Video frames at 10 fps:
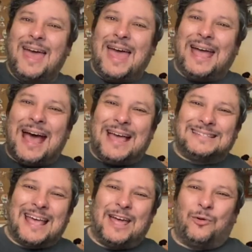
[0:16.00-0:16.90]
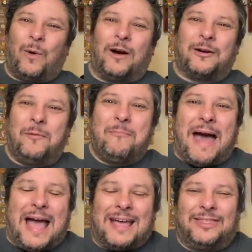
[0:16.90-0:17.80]
Hey guys, and welcome
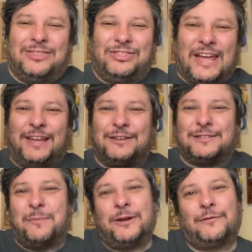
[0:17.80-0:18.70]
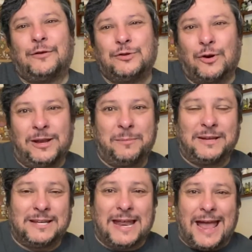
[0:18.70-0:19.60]
back. Thank you so much for joining me
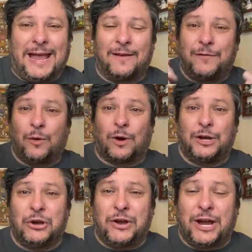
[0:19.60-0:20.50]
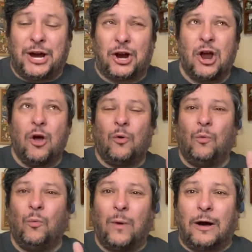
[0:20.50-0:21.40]
today. If you are new here,
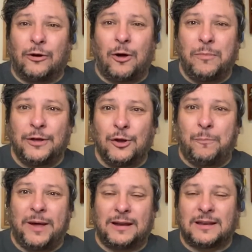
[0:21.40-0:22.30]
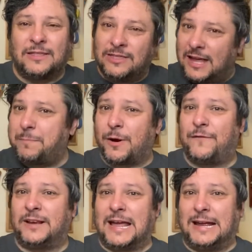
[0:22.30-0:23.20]
welcome. You picked the
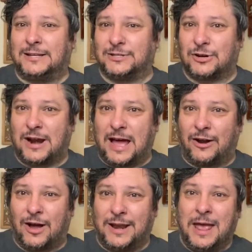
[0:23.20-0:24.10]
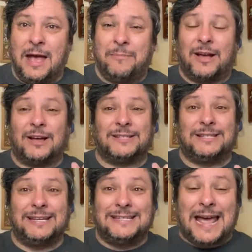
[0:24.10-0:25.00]
perfect day to start out on, because
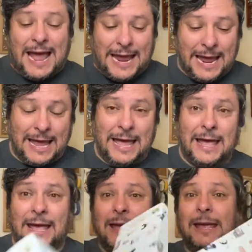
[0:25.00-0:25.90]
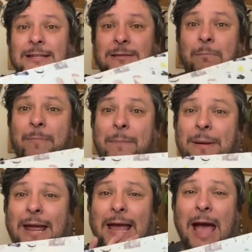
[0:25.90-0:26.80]
today is
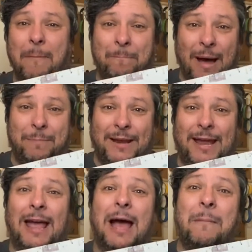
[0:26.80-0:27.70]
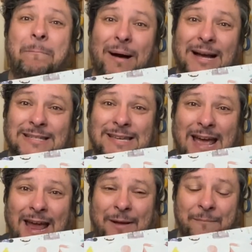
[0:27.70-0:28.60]
Bibbidi Bobbidi Box
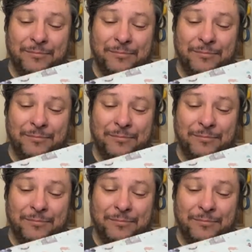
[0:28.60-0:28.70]
Day.